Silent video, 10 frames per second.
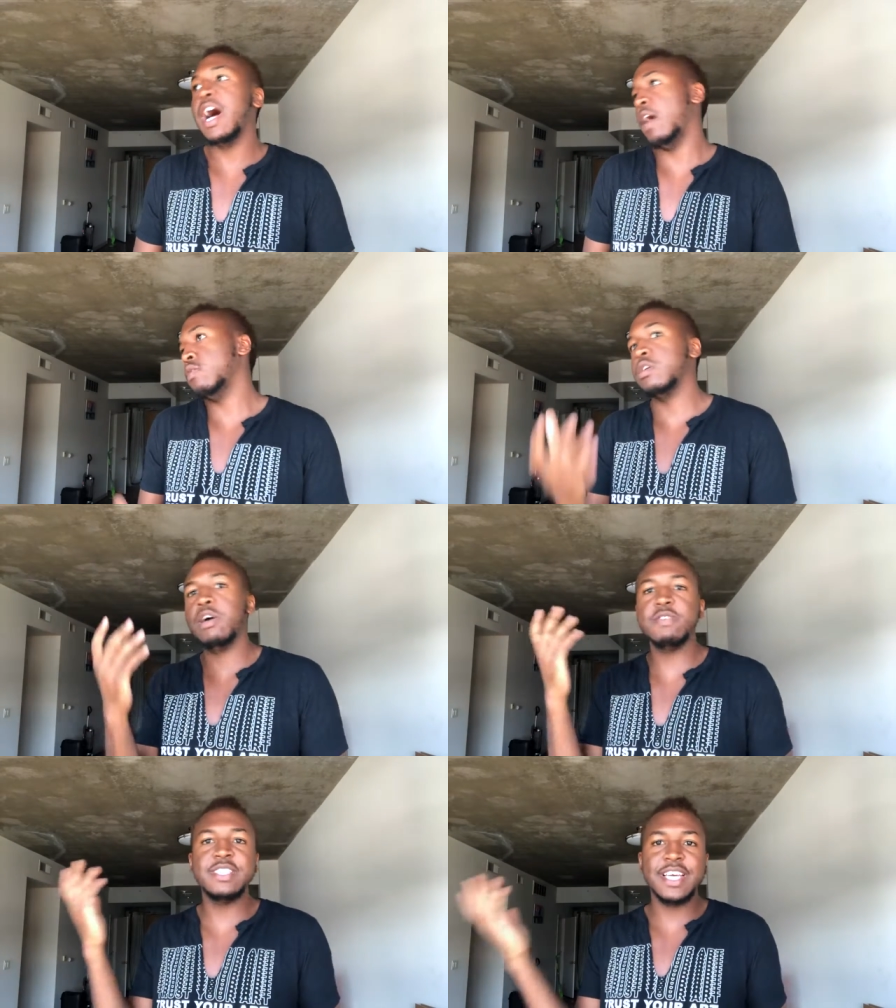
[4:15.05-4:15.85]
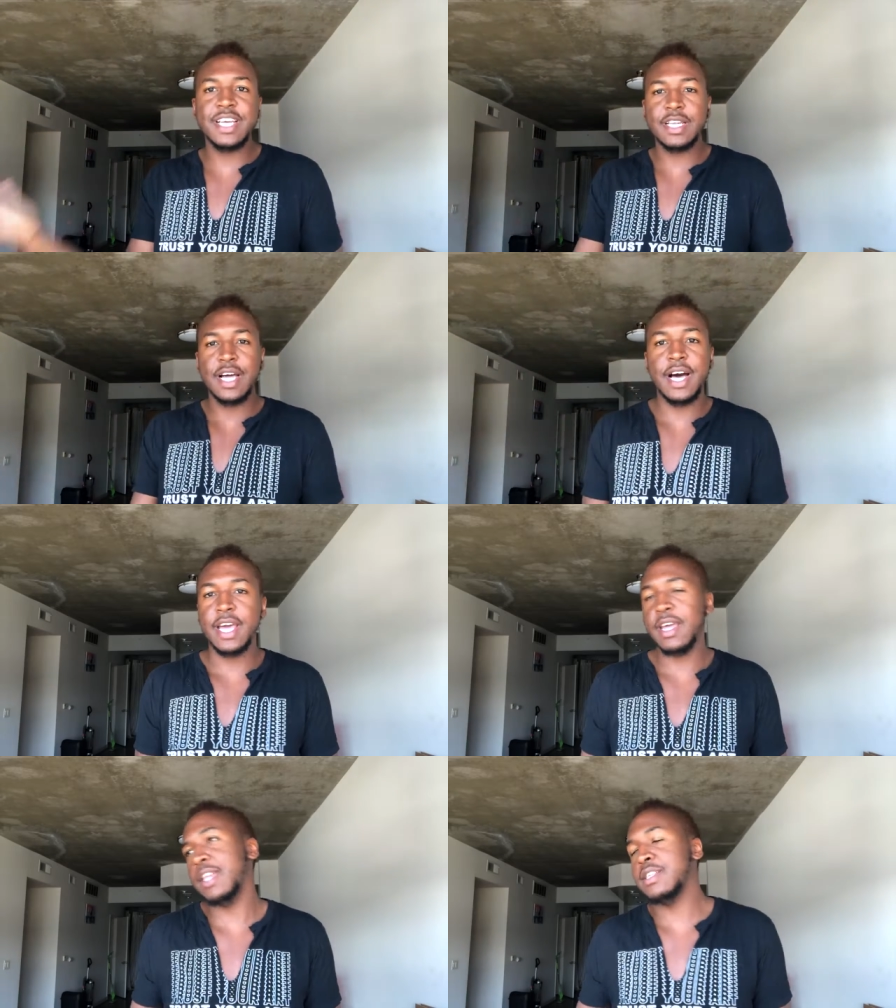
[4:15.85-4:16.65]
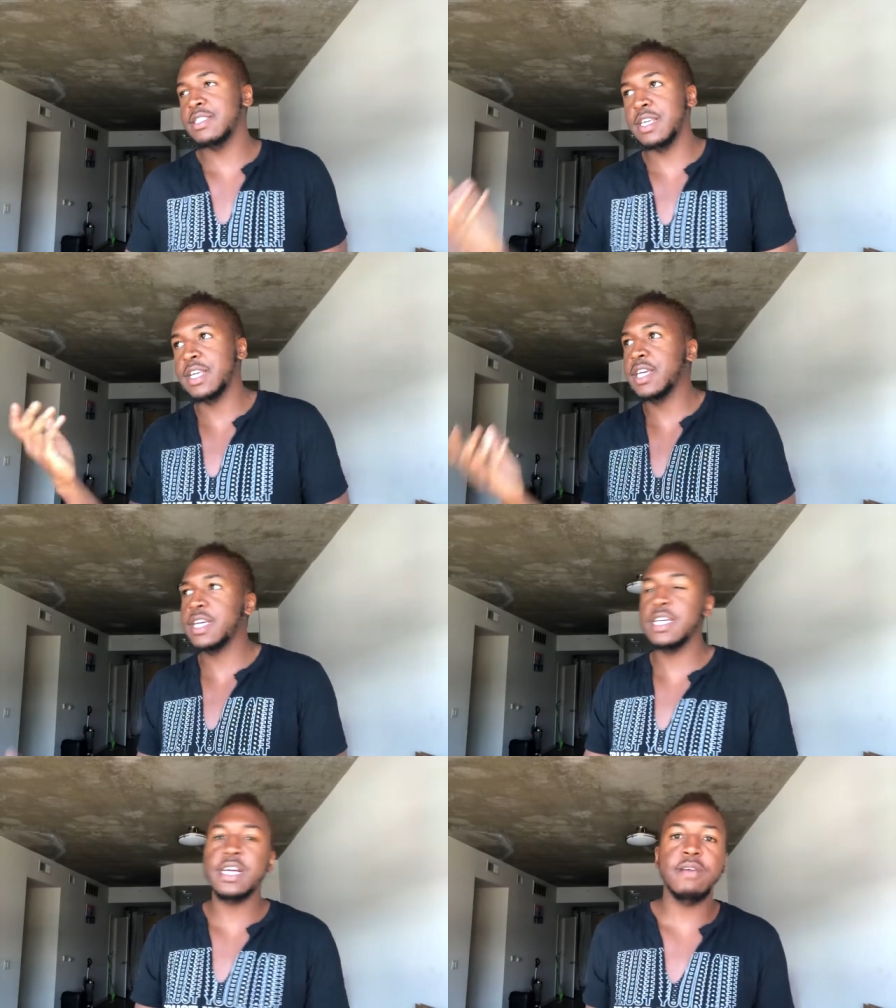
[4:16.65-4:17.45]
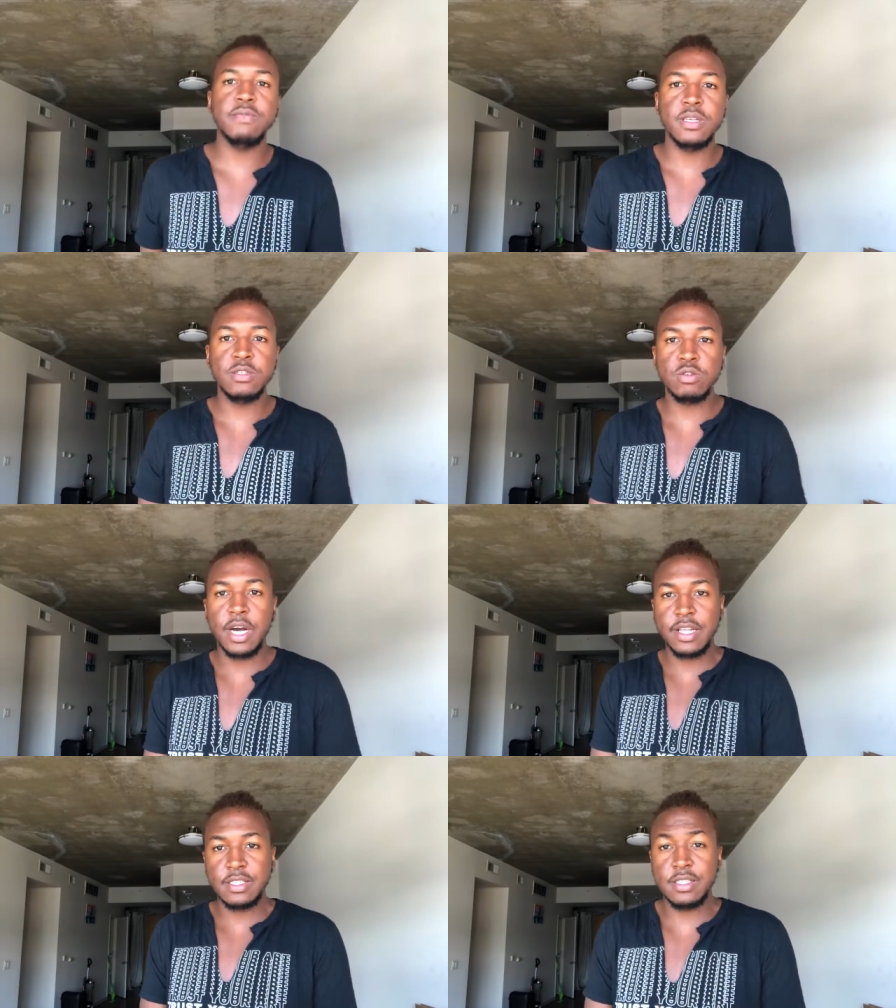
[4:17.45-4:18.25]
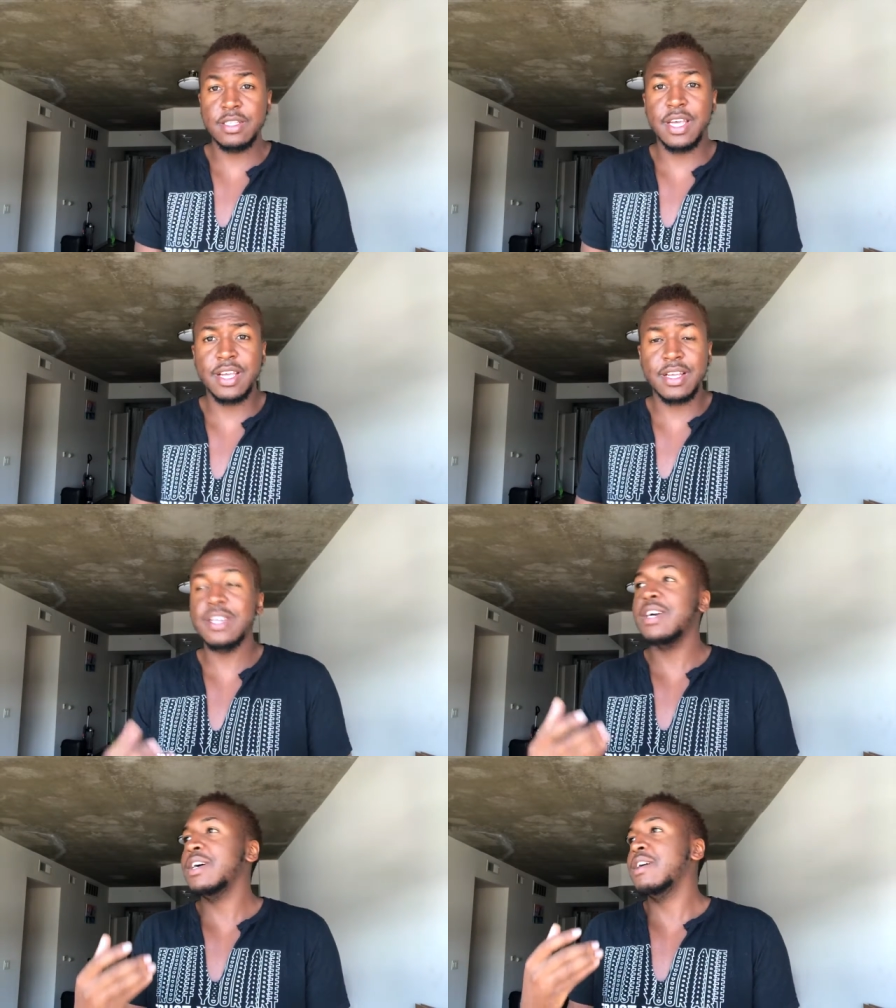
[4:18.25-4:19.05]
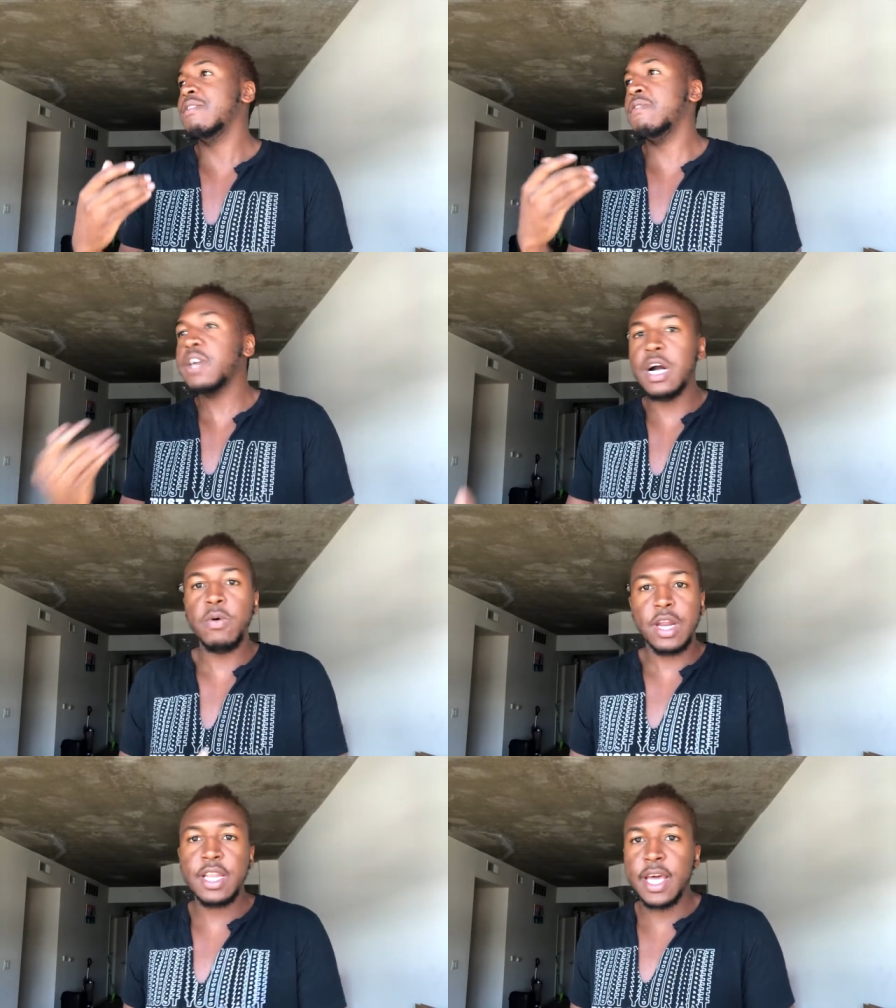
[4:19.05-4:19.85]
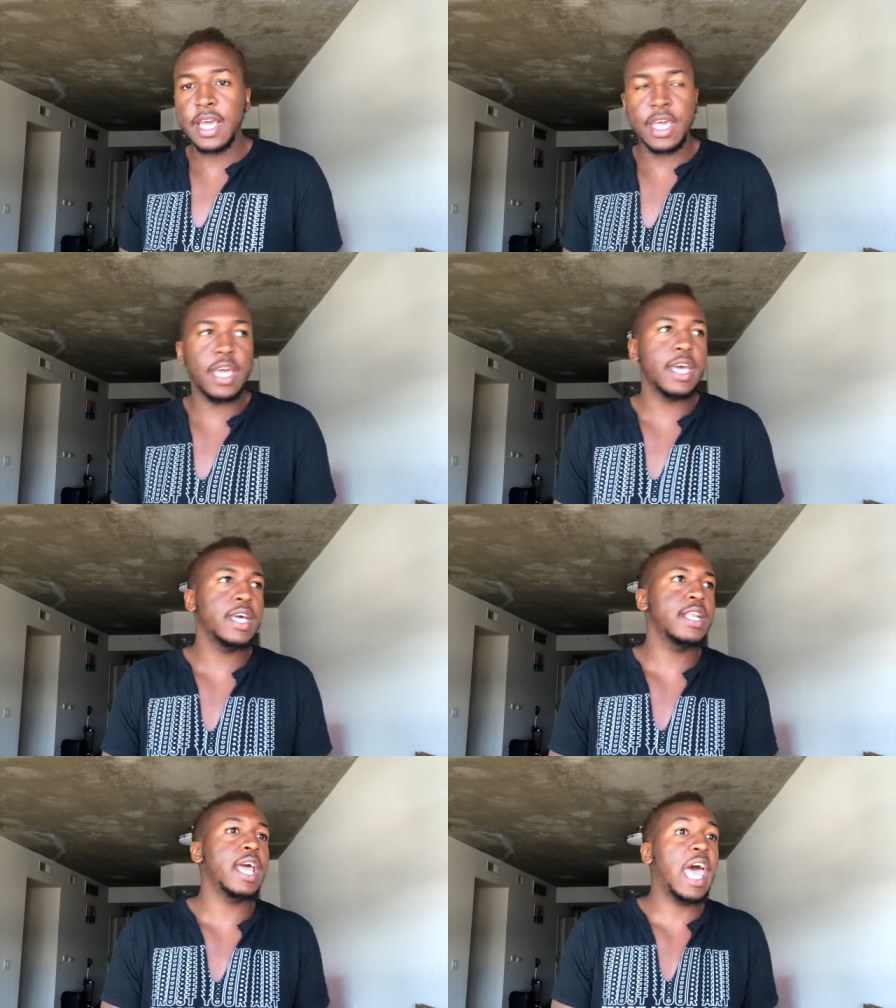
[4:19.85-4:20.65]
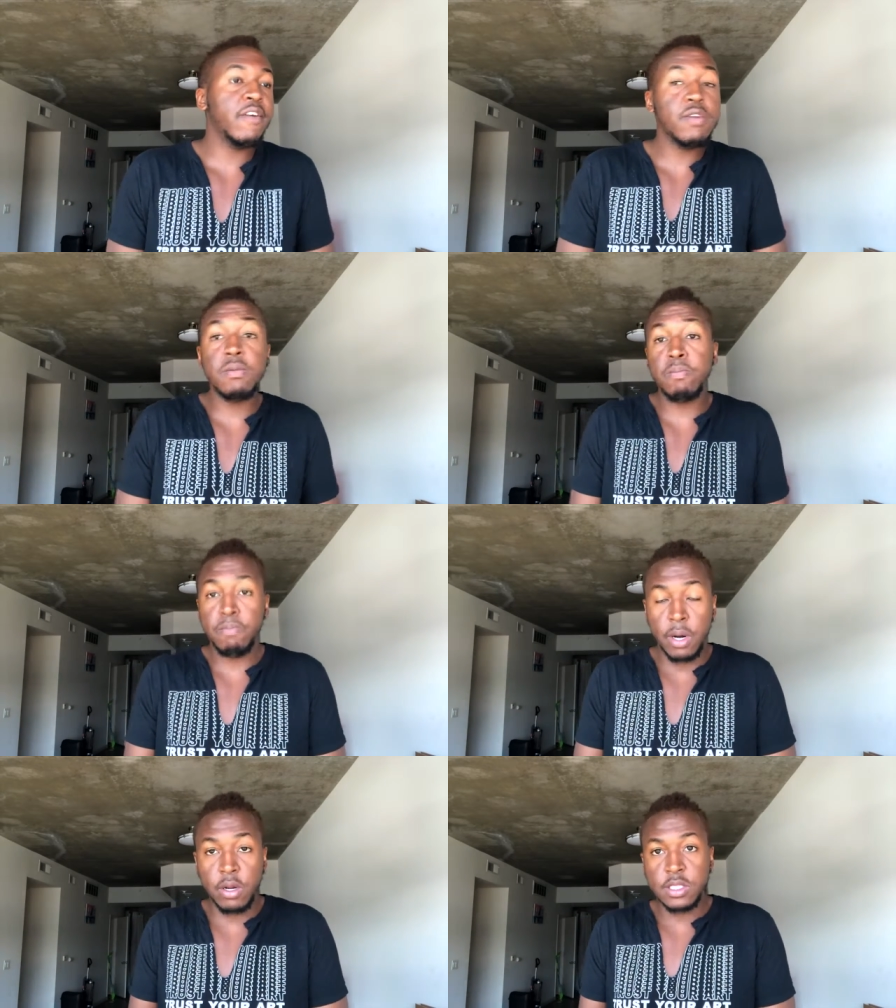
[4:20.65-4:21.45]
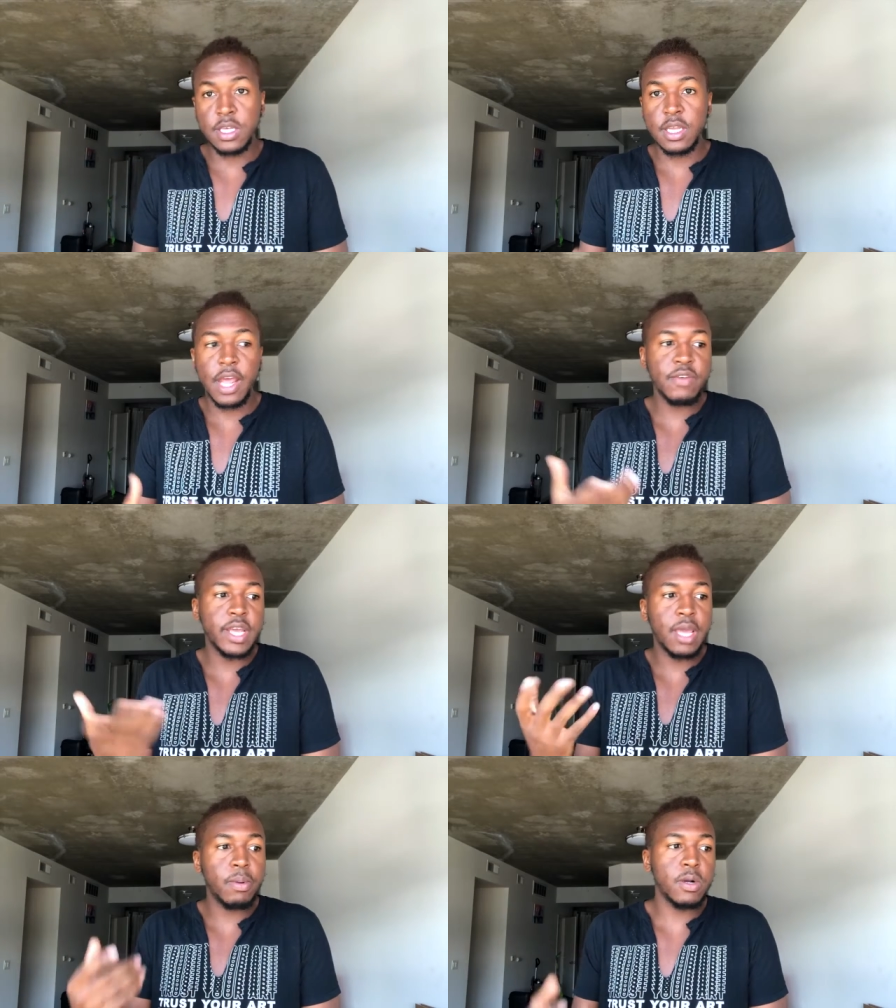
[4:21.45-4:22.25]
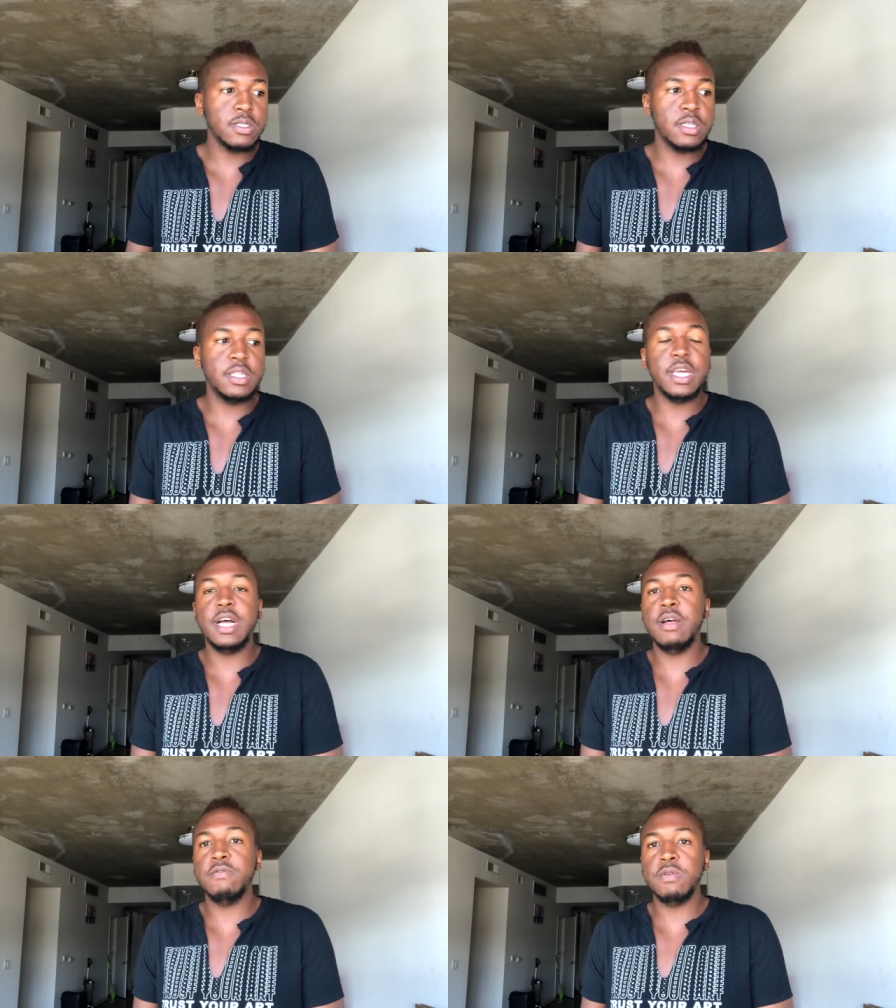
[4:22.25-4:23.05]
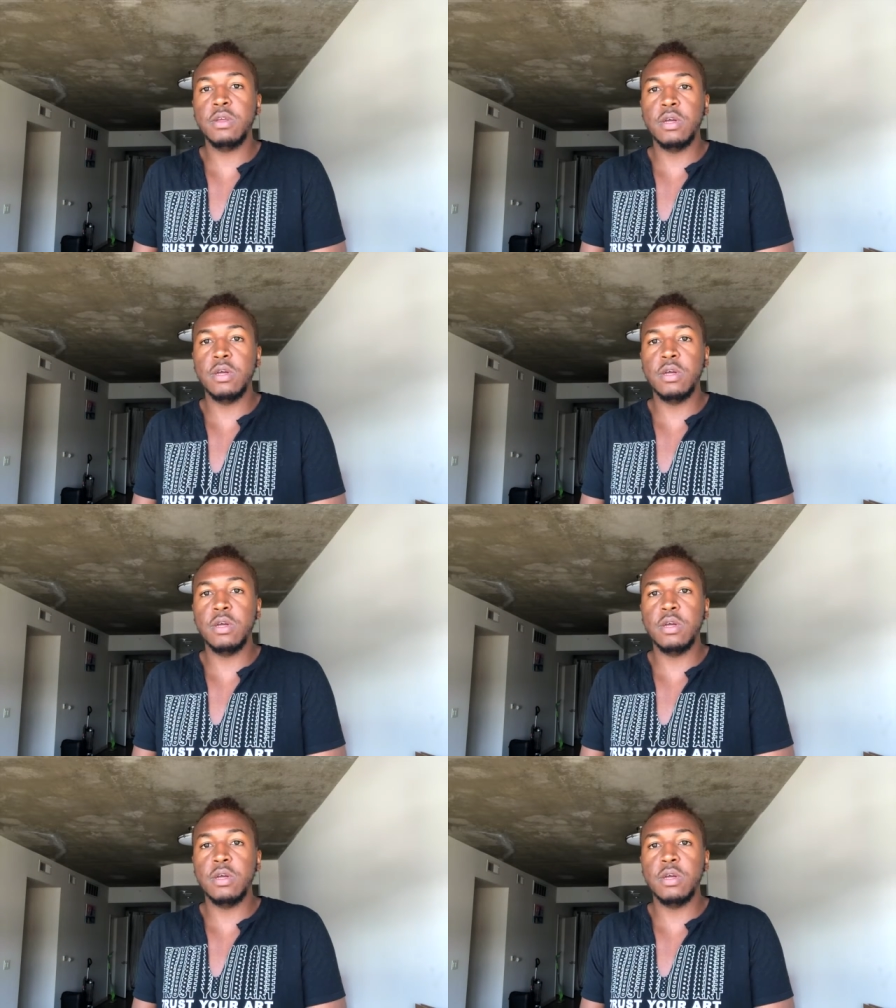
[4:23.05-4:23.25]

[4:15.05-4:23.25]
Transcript: I don't know, I've been dating a lot in the city, and I've been trying to like figure out what I like, and every gay person that I've,